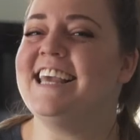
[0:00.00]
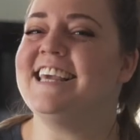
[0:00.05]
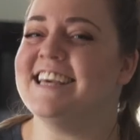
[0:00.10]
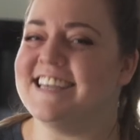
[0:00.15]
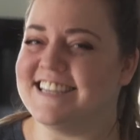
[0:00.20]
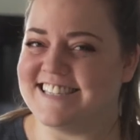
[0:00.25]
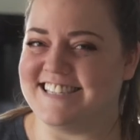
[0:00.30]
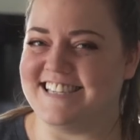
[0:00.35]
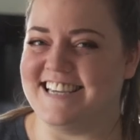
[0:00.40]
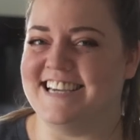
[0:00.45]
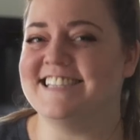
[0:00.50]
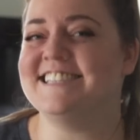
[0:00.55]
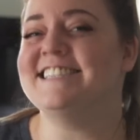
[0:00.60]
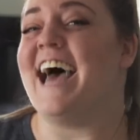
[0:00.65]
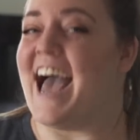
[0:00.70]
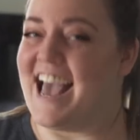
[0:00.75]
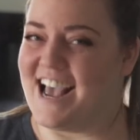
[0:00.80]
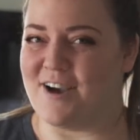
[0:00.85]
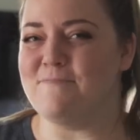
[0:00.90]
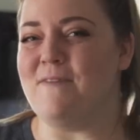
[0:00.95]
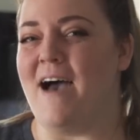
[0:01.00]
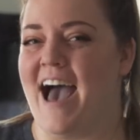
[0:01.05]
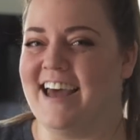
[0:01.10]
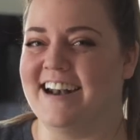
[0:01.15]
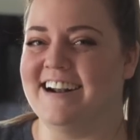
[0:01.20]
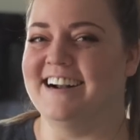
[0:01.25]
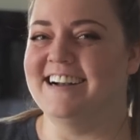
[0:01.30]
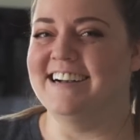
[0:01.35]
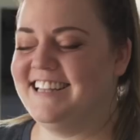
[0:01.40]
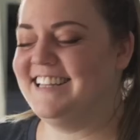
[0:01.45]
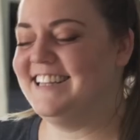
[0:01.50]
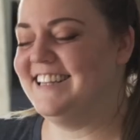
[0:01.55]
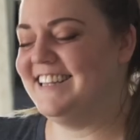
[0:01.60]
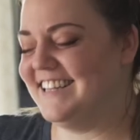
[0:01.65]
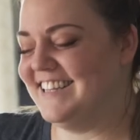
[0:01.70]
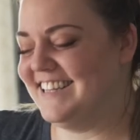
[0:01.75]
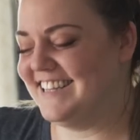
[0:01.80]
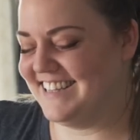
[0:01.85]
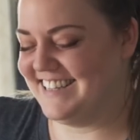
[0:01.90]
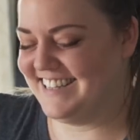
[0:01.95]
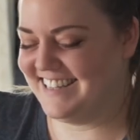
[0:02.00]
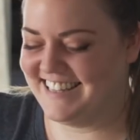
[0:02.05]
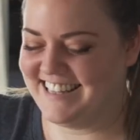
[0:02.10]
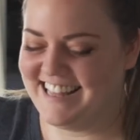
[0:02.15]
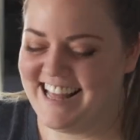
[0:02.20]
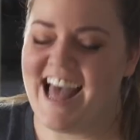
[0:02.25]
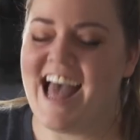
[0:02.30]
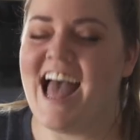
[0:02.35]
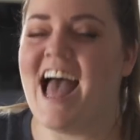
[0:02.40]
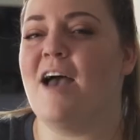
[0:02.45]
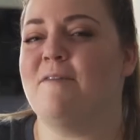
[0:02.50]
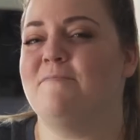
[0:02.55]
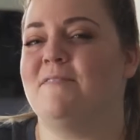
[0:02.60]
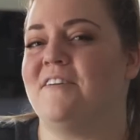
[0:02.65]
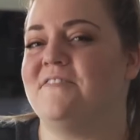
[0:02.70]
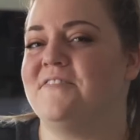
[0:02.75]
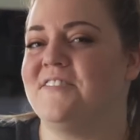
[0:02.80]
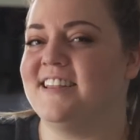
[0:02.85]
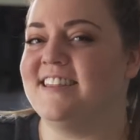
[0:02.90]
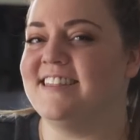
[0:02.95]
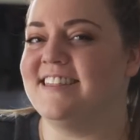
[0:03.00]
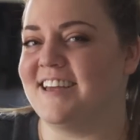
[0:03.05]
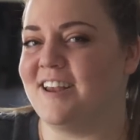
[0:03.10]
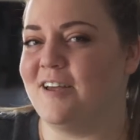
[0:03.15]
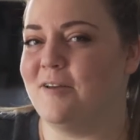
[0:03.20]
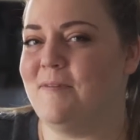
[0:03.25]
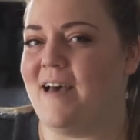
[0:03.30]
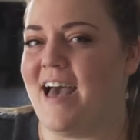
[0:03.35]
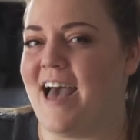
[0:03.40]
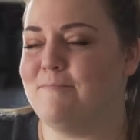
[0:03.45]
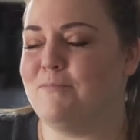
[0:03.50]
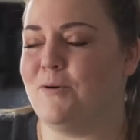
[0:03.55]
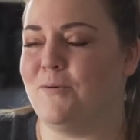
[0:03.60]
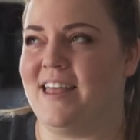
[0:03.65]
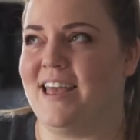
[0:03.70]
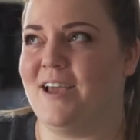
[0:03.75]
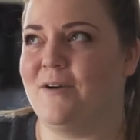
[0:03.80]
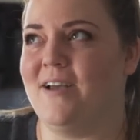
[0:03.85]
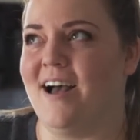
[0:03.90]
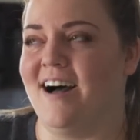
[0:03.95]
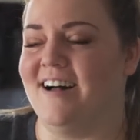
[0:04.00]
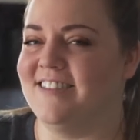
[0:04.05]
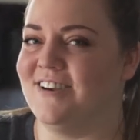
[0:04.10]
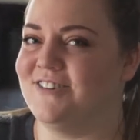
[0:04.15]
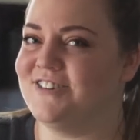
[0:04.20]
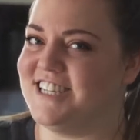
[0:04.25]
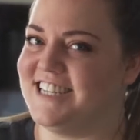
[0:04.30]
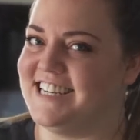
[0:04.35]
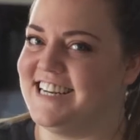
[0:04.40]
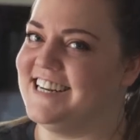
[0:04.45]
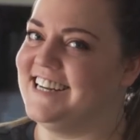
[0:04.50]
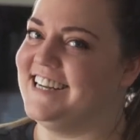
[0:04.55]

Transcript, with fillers: you'll see a tire pattern. I mean, I feel a little bad, but like we all know she did